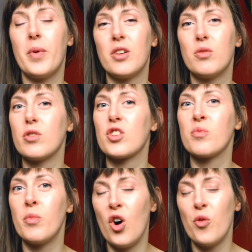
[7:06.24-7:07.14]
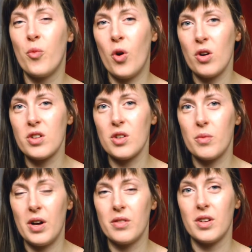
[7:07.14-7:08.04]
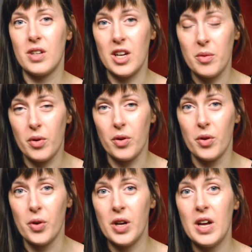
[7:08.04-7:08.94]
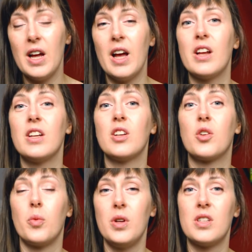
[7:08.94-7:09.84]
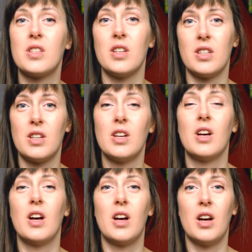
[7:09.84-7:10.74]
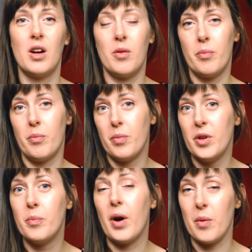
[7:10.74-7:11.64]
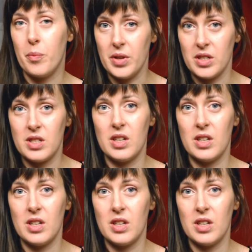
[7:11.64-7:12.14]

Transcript: by doing small walks around the neighborhood and increase it bit by bit.